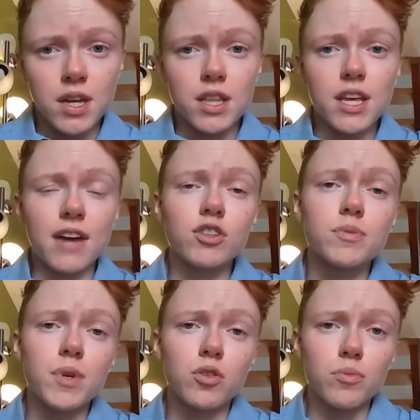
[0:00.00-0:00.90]
The average
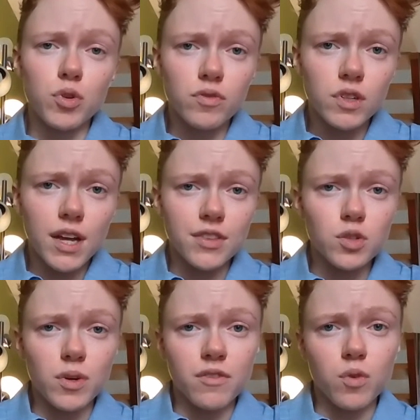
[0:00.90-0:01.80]
peak removal at the
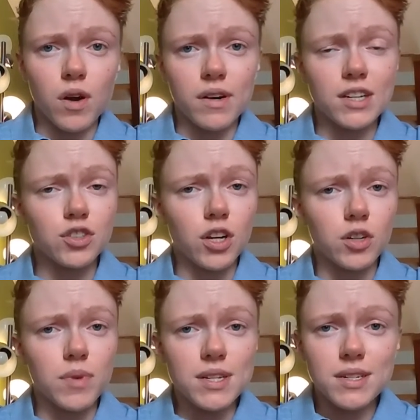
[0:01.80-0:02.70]
24-hour hydraulic
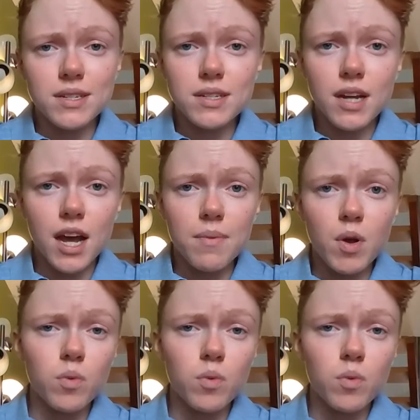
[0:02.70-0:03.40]
residence time